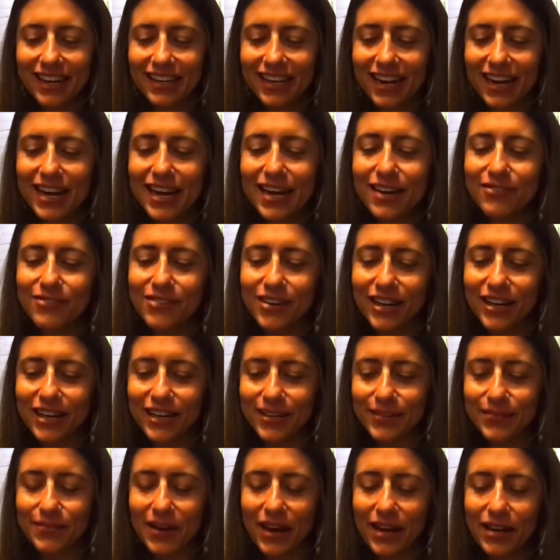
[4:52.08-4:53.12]

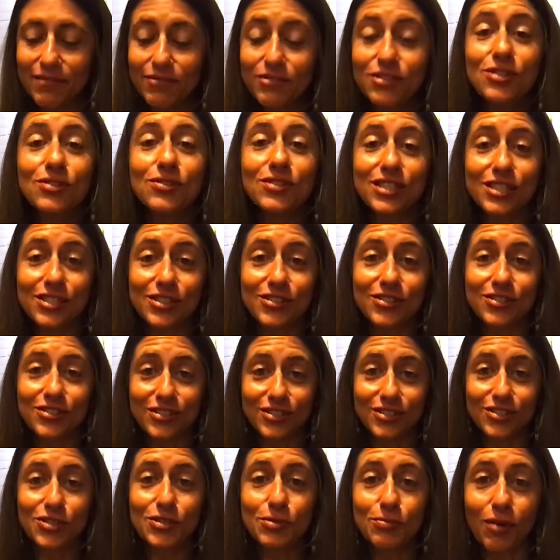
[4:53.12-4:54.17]
have two sisters
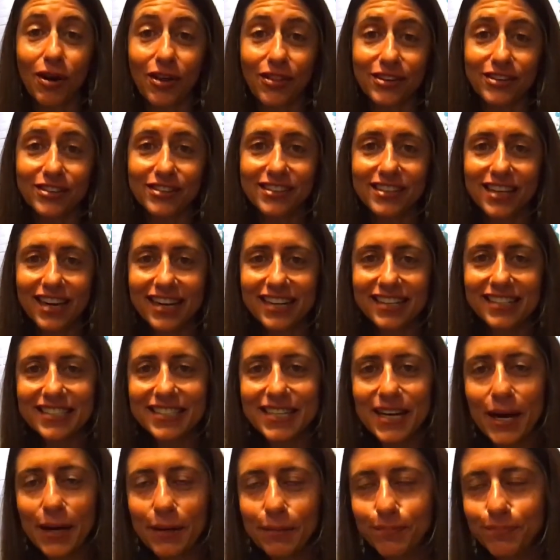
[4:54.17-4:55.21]
and two brothers, and
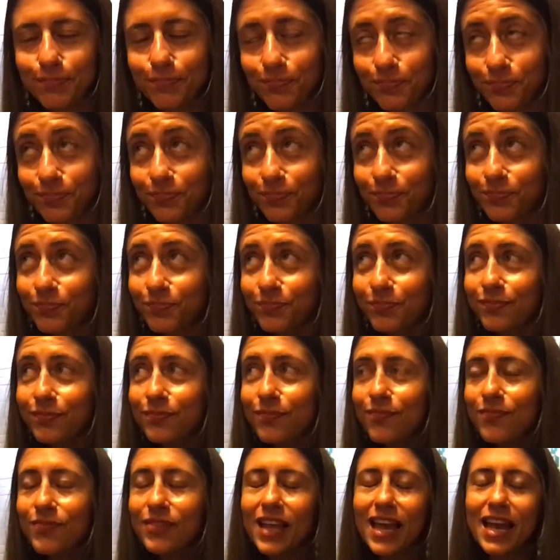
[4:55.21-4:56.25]

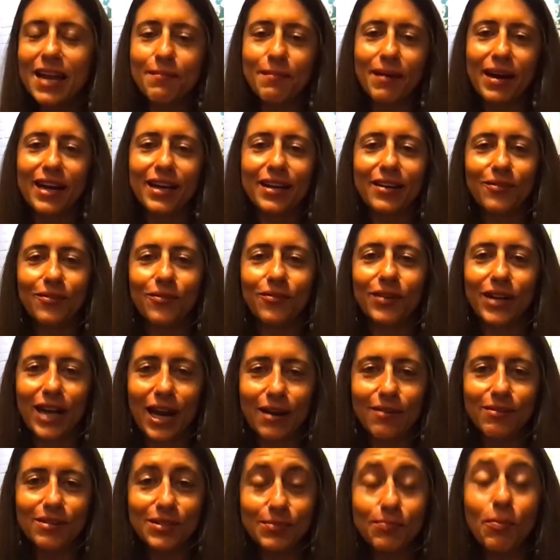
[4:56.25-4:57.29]
when I
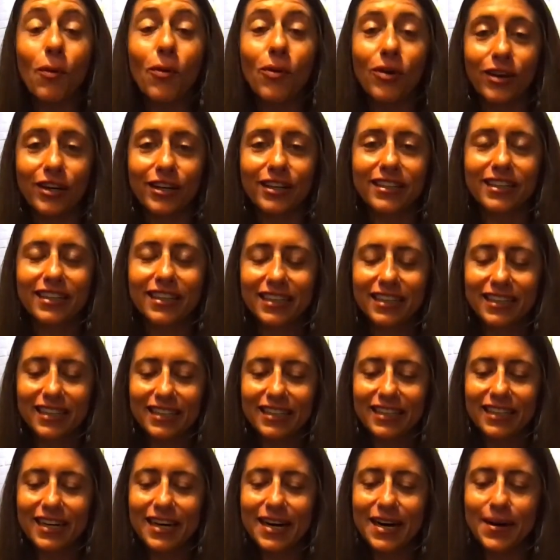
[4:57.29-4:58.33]
was born,
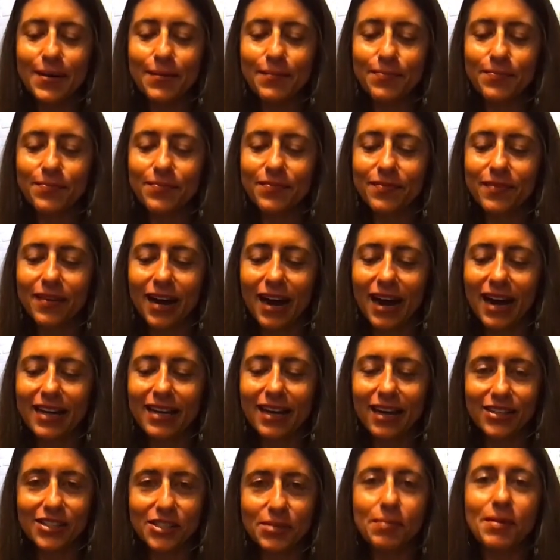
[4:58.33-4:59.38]
I
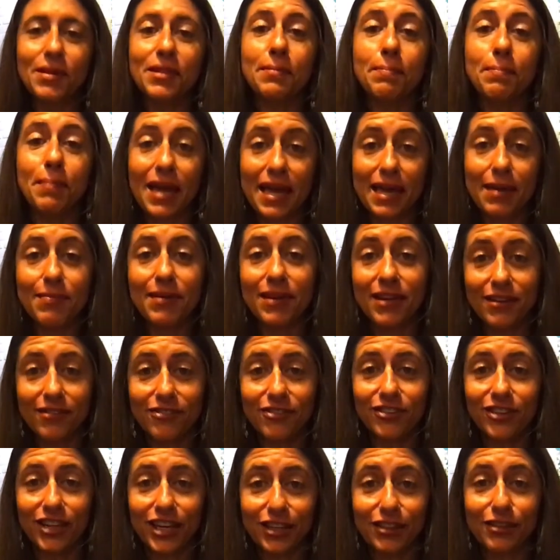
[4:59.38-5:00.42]
got to be the baby
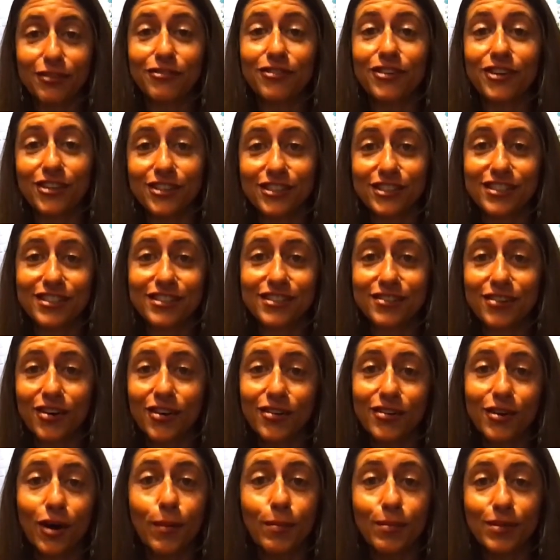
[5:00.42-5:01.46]
for like the first
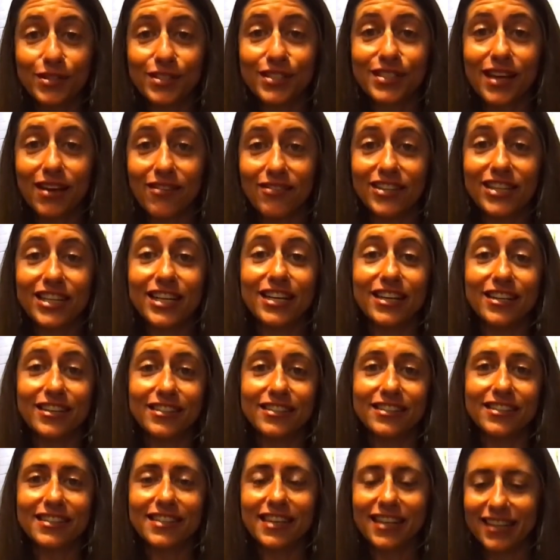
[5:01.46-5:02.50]
almost 7
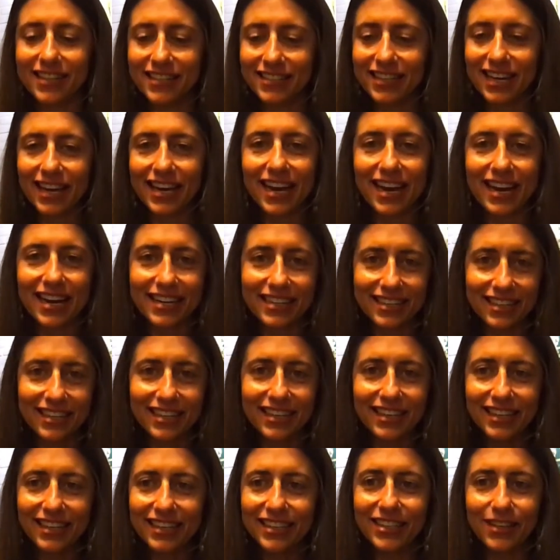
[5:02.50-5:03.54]
years, and I had,
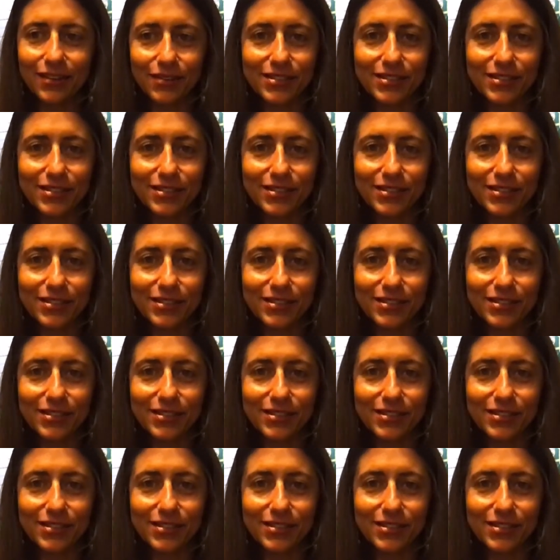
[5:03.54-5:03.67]
you know,